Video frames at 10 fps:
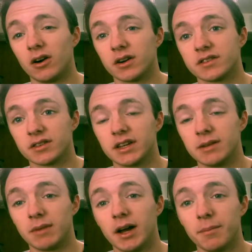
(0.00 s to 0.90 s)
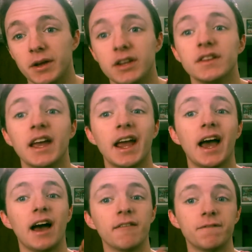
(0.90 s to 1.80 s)
honestly, in my opinion, they
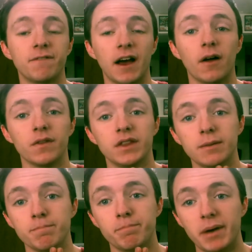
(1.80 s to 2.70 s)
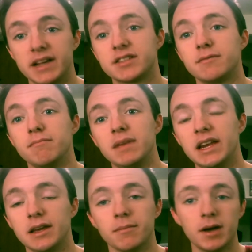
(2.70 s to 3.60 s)
have found the best
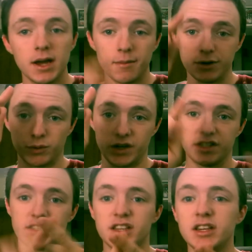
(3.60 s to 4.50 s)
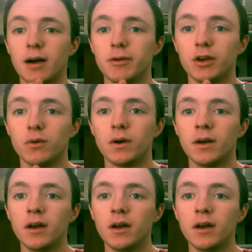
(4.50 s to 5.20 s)
medium between CW,